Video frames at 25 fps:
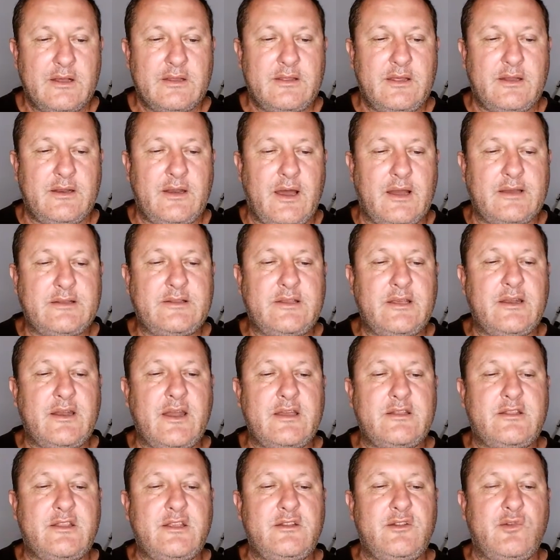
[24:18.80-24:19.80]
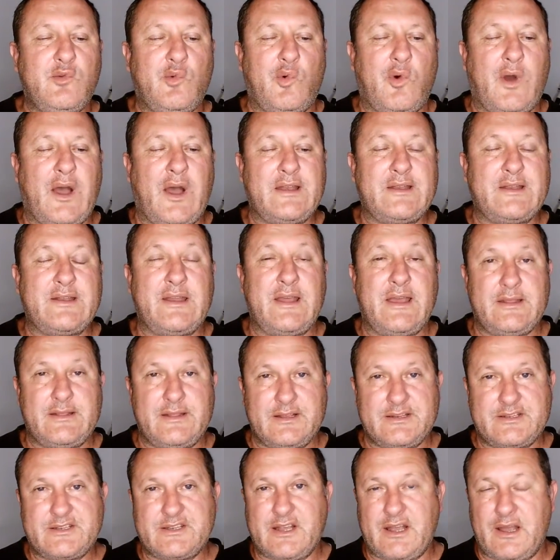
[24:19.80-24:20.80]
The 1981,
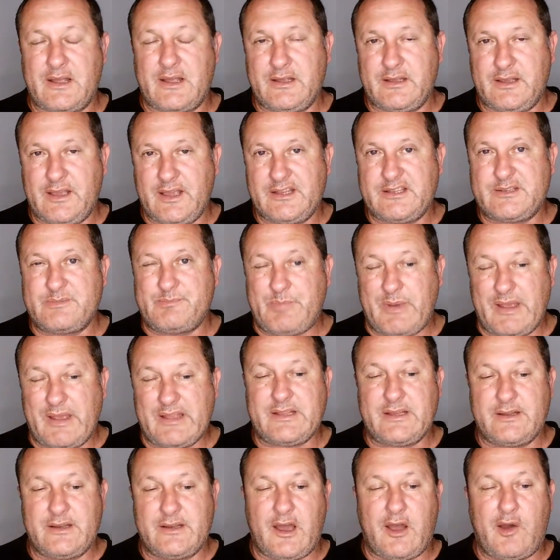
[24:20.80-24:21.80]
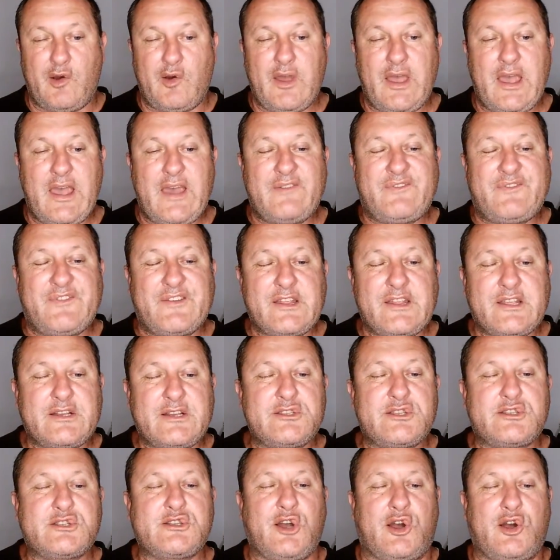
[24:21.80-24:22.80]
and this gets better now,
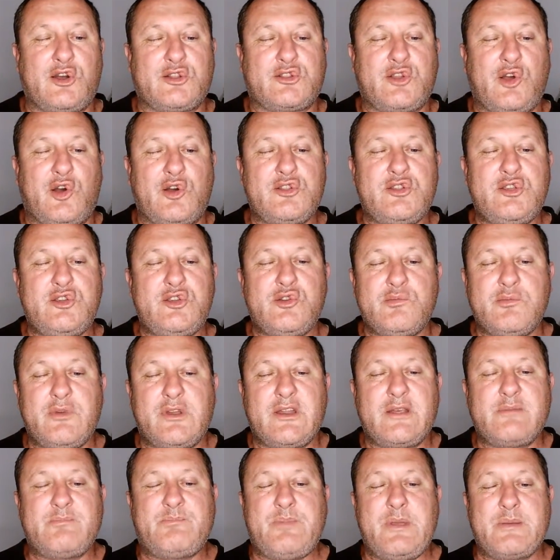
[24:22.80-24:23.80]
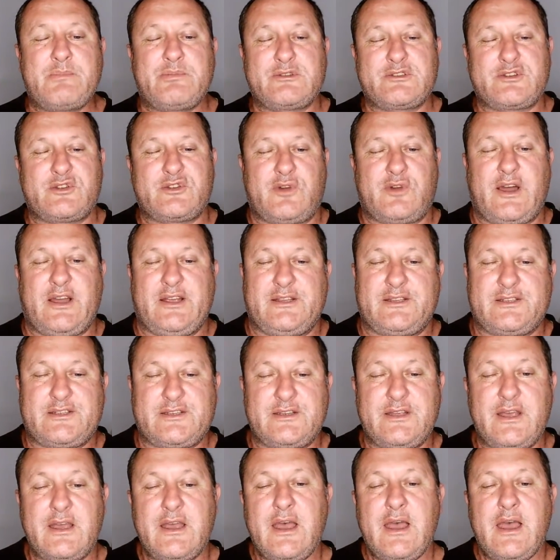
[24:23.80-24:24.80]
African Charter on Human and People's
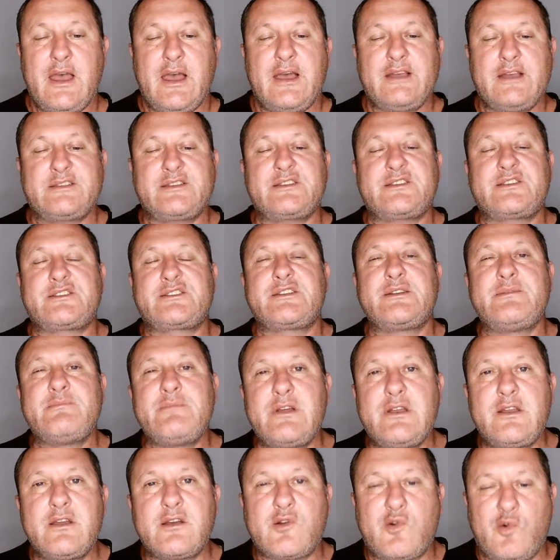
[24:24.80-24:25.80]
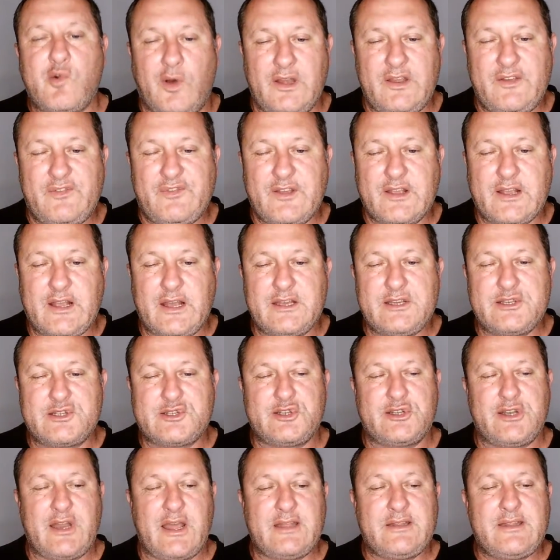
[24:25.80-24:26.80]
Rights has a similar
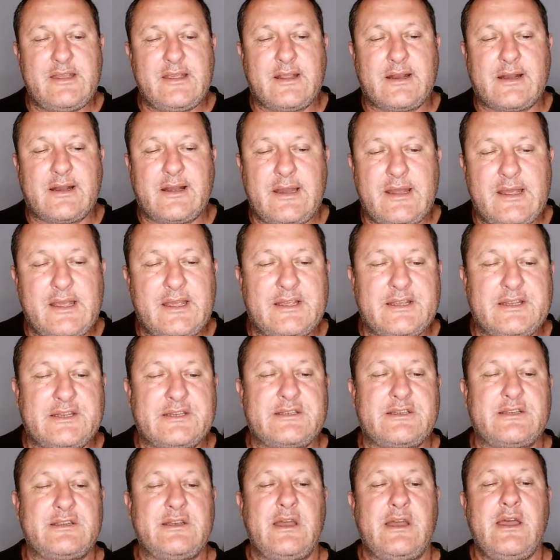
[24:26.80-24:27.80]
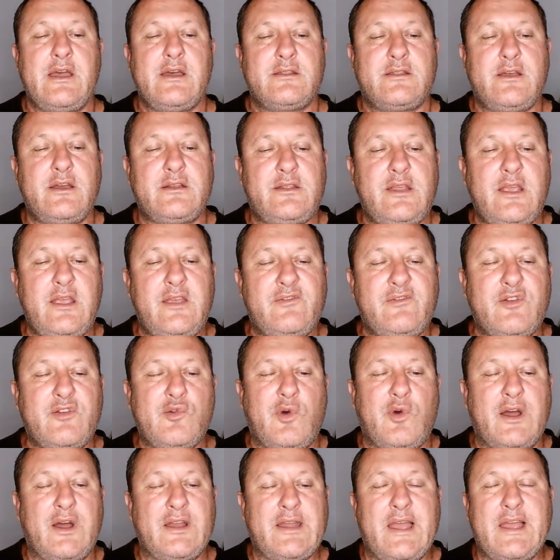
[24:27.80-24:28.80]
qualification and declares that
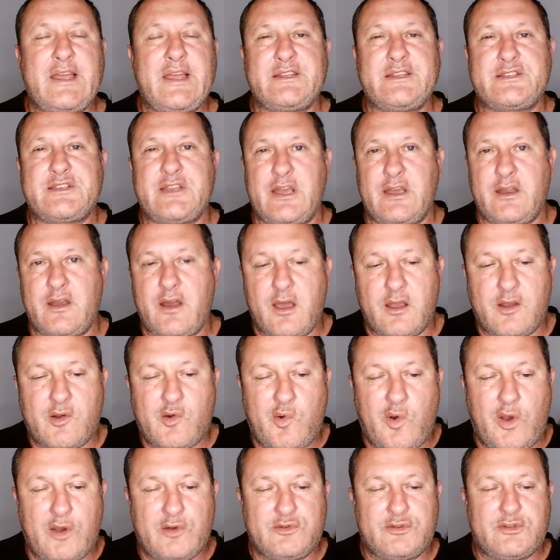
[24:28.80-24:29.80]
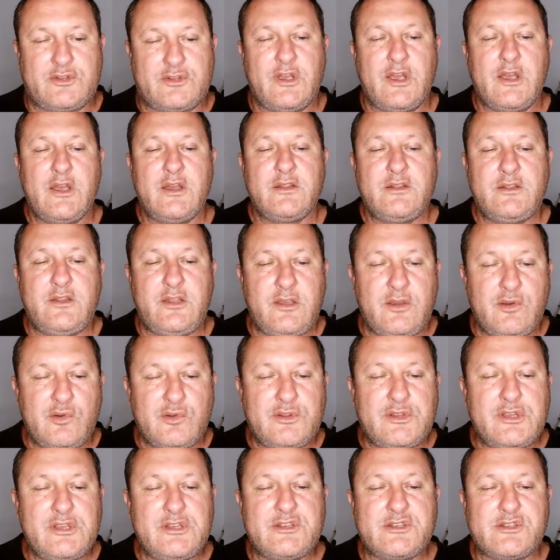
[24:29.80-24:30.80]
everyone has, and I quote,
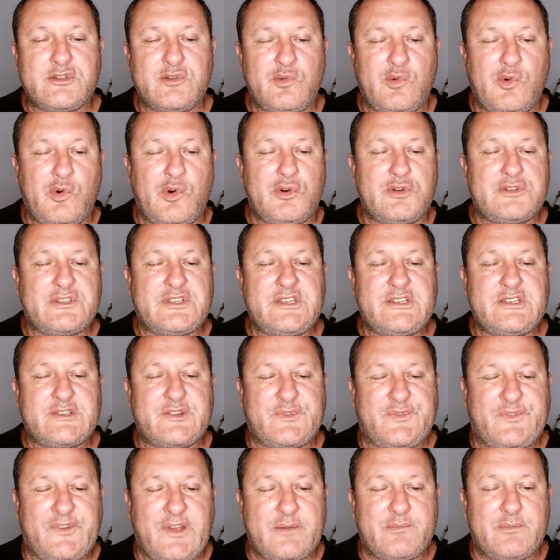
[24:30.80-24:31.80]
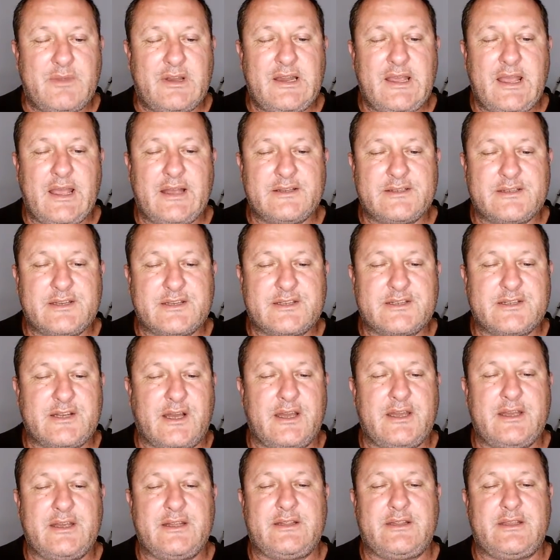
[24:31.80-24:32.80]
duties towards his family and
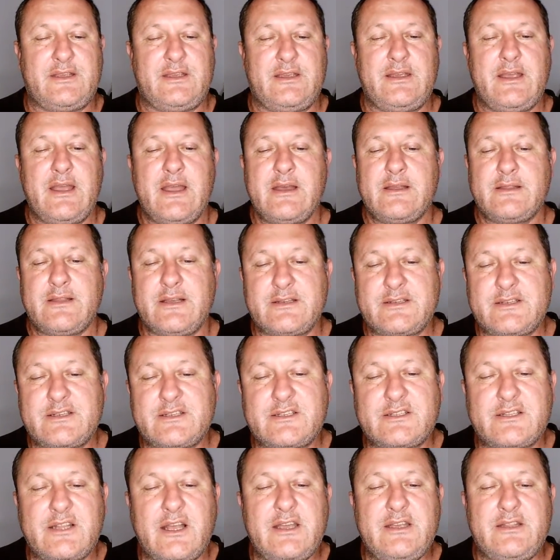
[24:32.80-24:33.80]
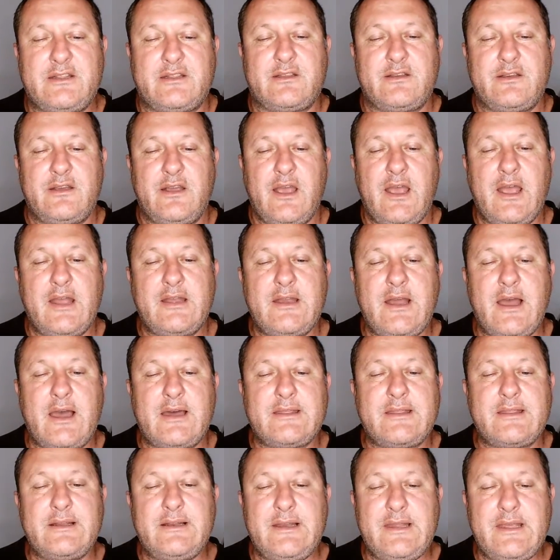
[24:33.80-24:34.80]
society, the state, and
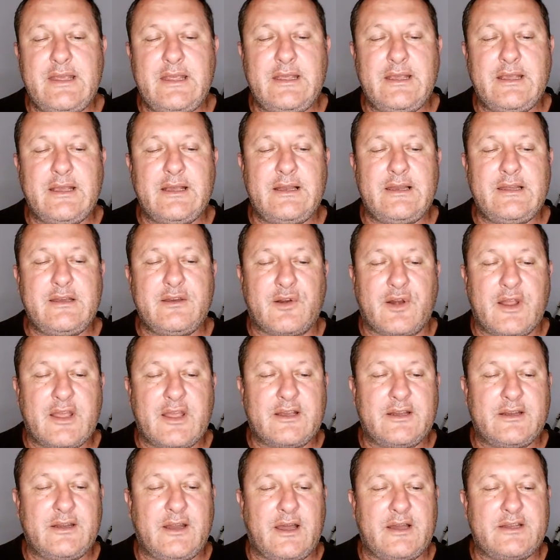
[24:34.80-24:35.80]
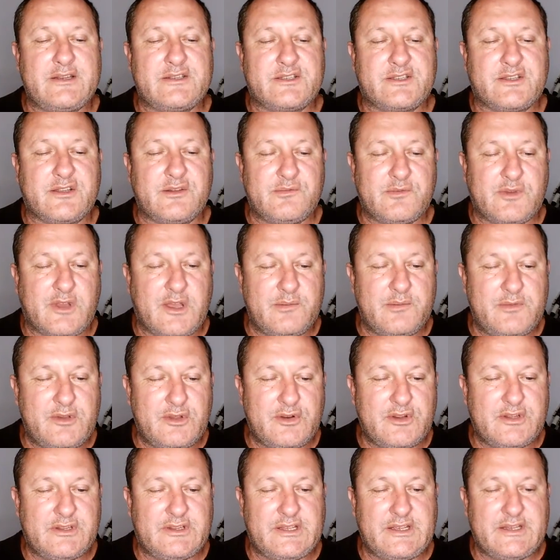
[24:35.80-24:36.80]
other legally recognized
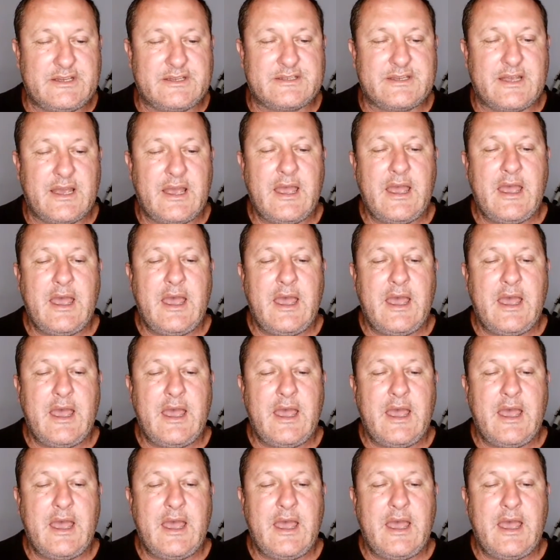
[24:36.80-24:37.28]
communities,